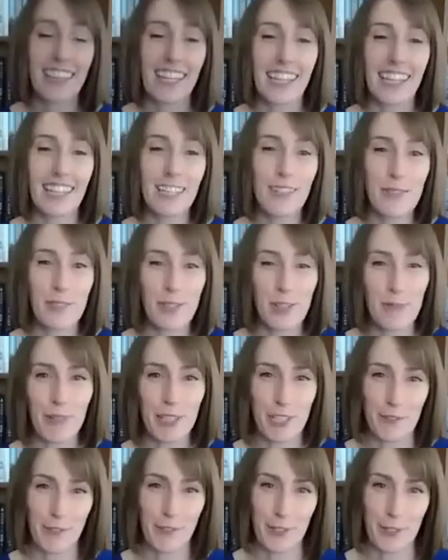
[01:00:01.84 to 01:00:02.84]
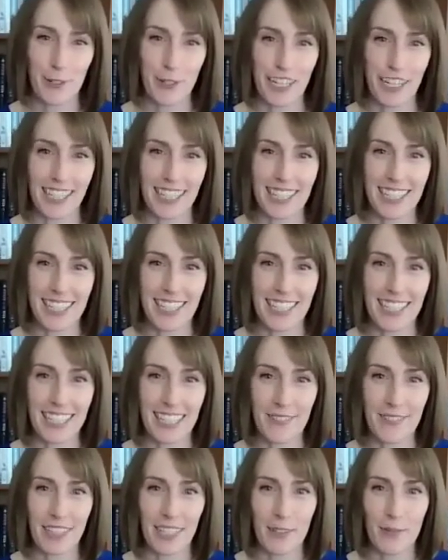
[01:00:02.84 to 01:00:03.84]
Thank you so much for joining us this
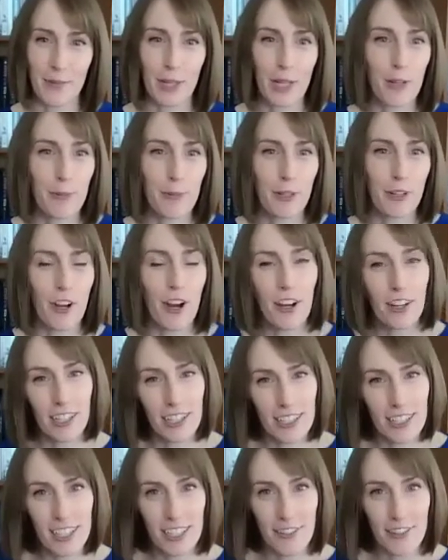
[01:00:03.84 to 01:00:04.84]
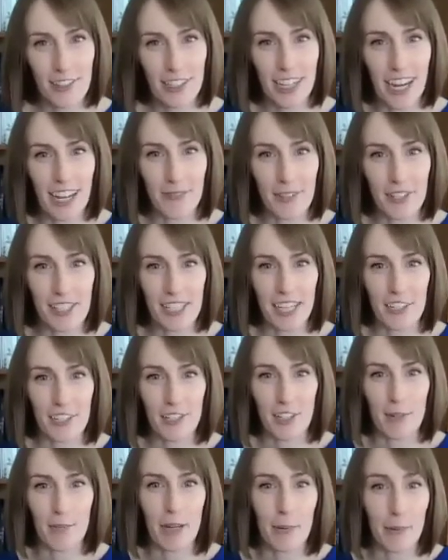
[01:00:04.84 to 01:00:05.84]
evening. We hope you'll all continue the
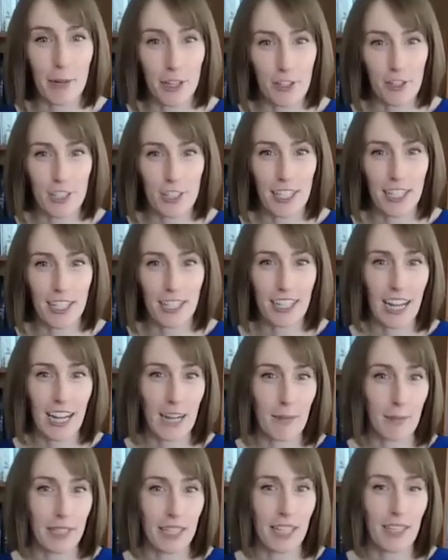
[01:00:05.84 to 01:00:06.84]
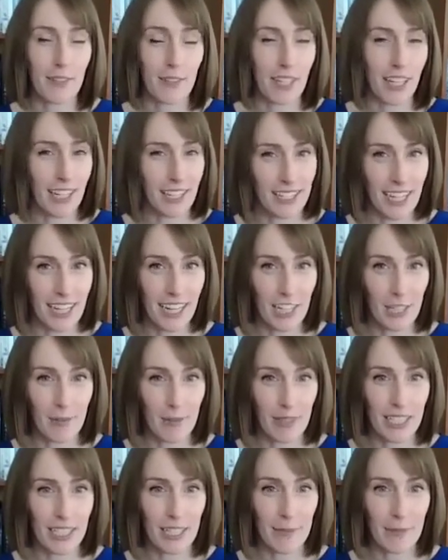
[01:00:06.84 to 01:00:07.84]
conversation by purchasing a copy of The
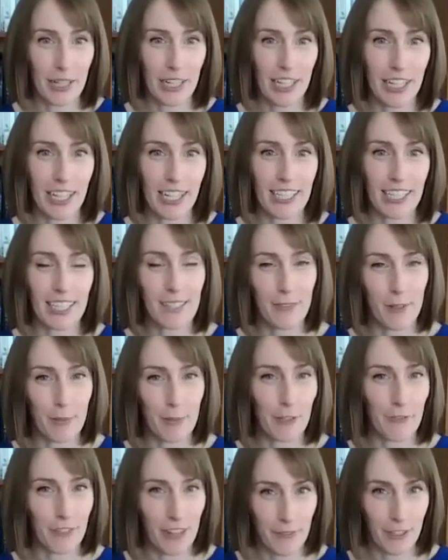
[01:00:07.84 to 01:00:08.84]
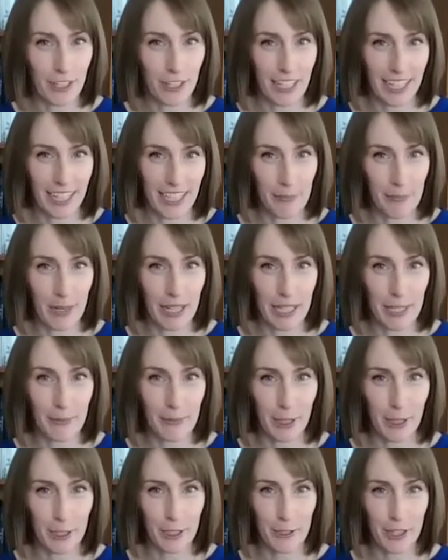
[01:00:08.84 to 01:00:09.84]
Undocumented Americans from your favorite
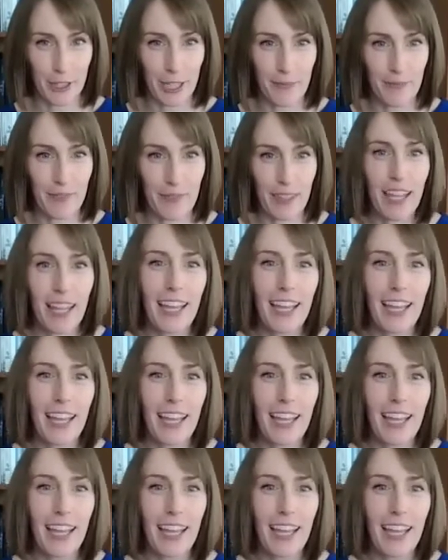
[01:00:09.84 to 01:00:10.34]
independent bookstore.